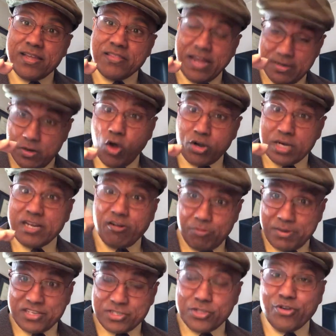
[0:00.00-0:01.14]
That local
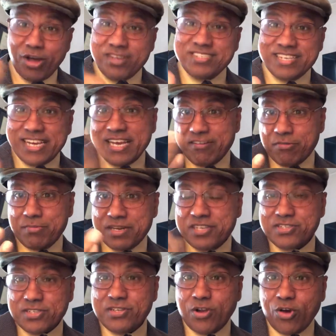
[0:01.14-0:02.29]
government is New York City government,
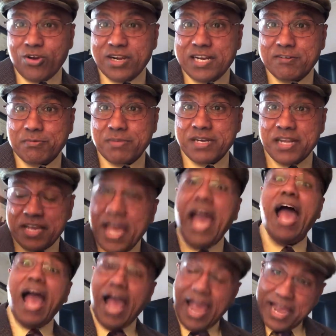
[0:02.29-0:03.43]
is the local government,
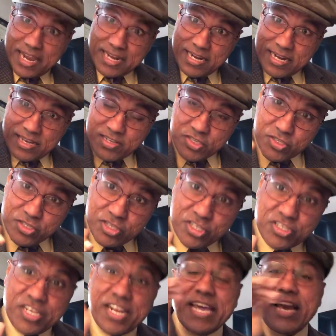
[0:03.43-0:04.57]
and the
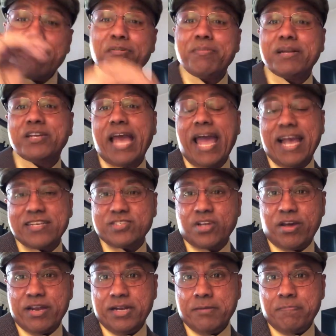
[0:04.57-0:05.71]
city government acts
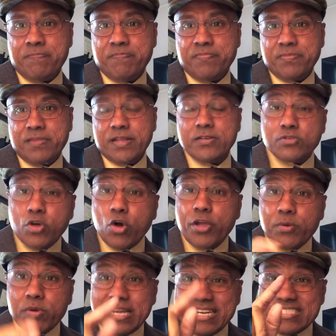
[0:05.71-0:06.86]
on it. So
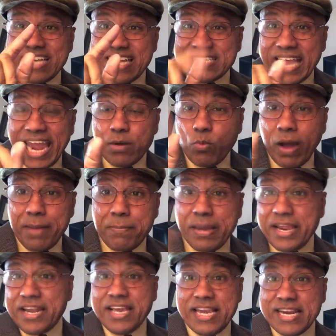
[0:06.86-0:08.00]
it says
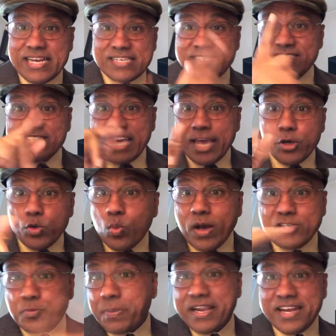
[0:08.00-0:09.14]
NYPD, it doesn't say
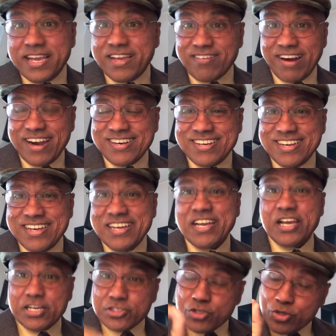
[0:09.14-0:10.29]
USPD, right?
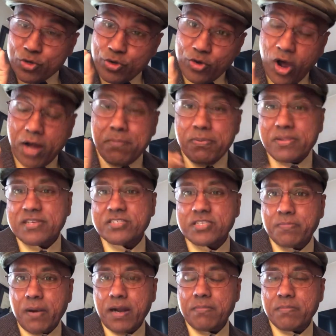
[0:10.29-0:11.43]
It's New York Police
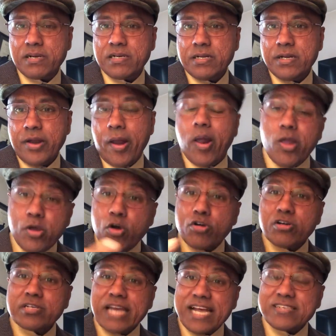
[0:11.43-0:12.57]
Department. You go
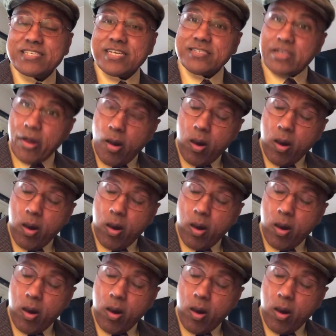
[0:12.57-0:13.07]
to Texas,